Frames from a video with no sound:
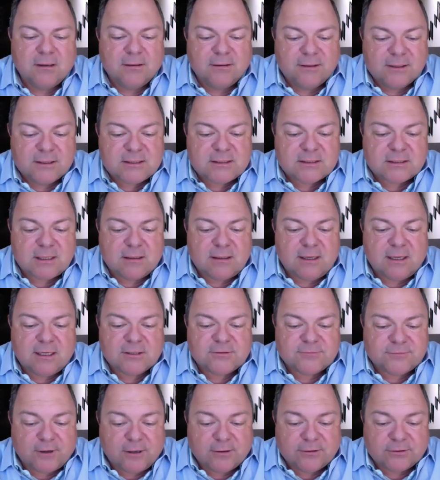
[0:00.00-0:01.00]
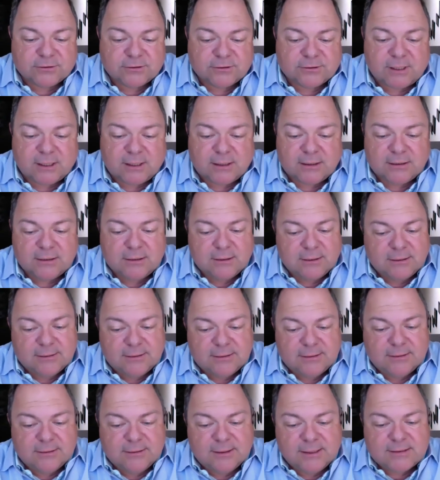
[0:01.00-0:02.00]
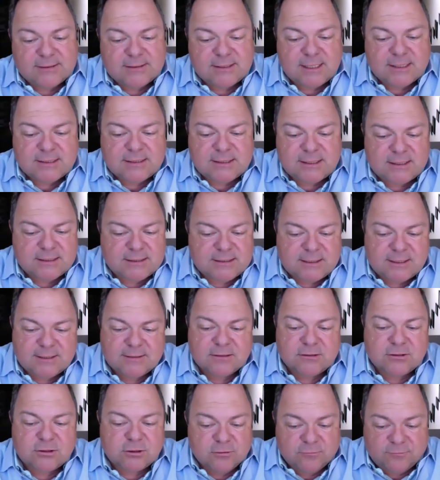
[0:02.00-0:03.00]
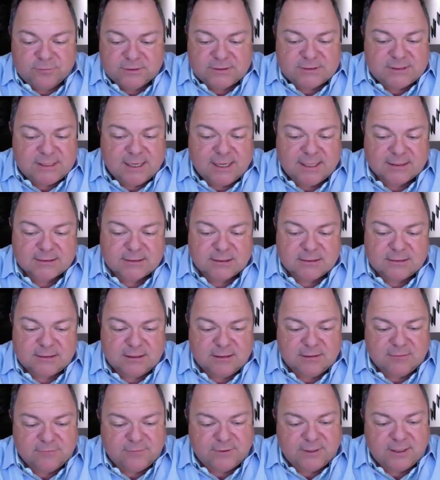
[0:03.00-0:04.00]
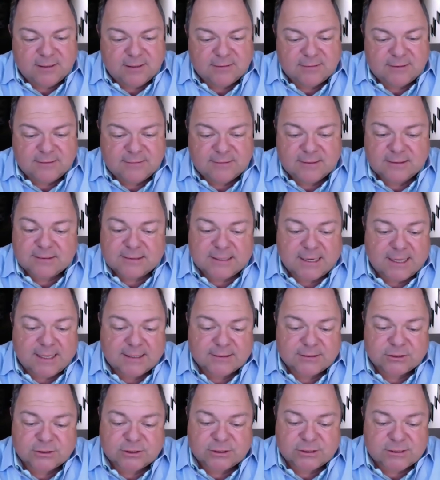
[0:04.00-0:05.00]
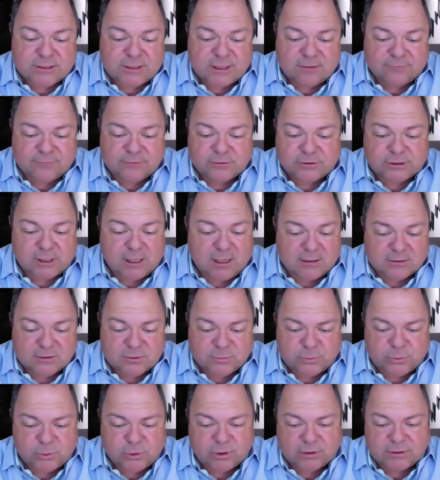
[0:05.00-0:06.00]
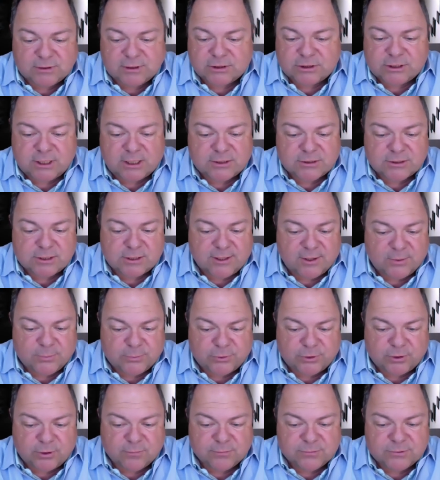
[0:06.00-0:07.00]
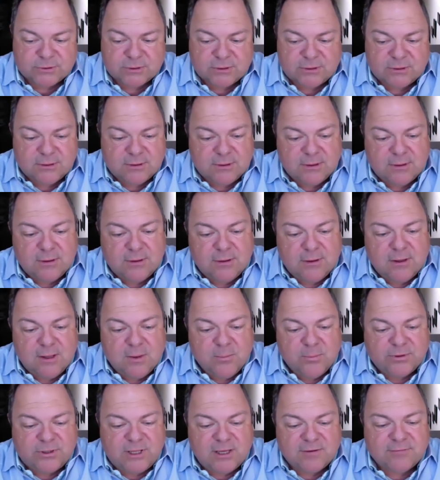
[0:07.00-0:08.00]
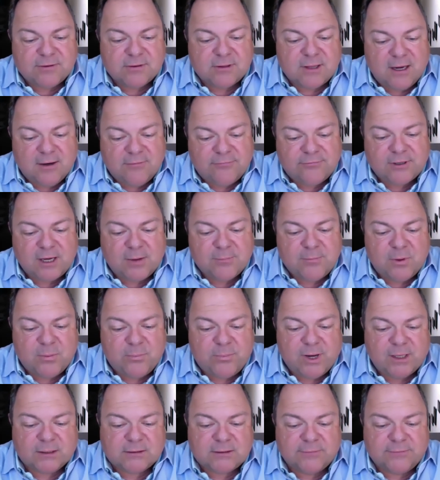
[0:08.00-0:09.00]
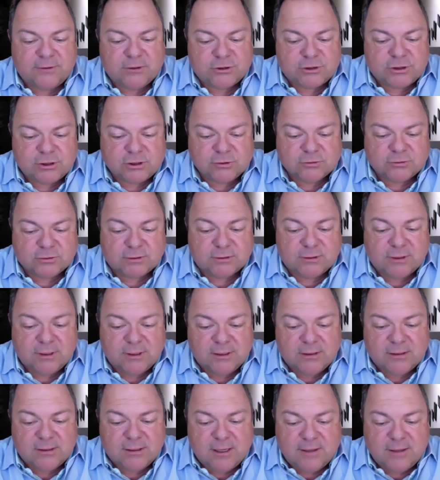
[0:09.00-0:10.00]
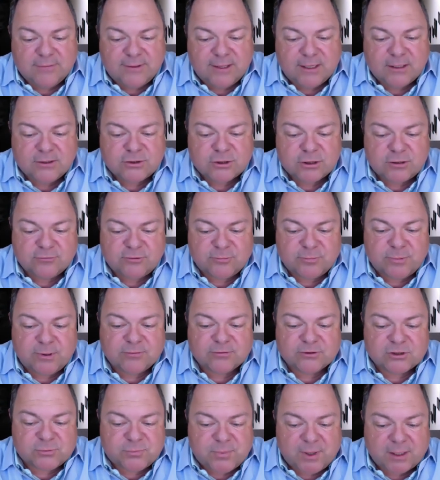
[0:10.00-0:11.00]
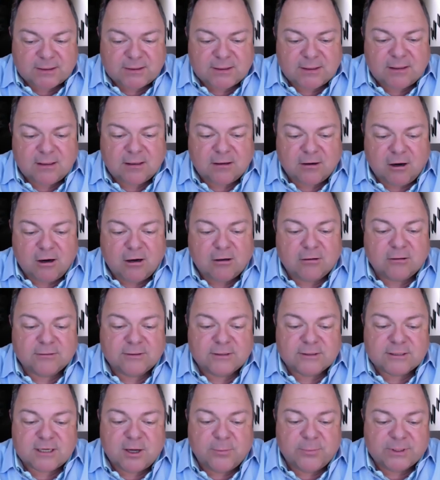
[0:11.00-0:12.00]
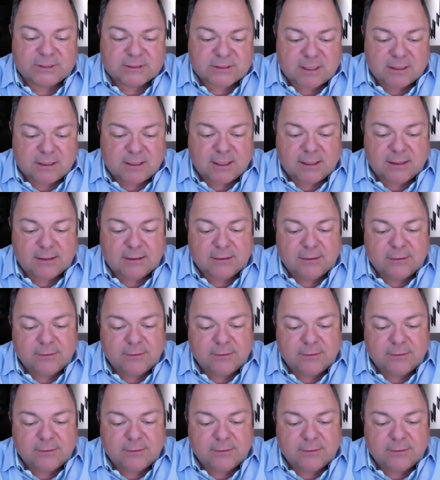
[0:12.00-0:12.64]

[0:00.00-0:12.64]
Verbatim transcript: This Sunday is Father's Day. It's easy to see the doofus dads on TV and think that dads are just there for child support and to change the light bulbs. But they have a lifetime impact on their children, and they deserve to be respected and honored this coming Sunday.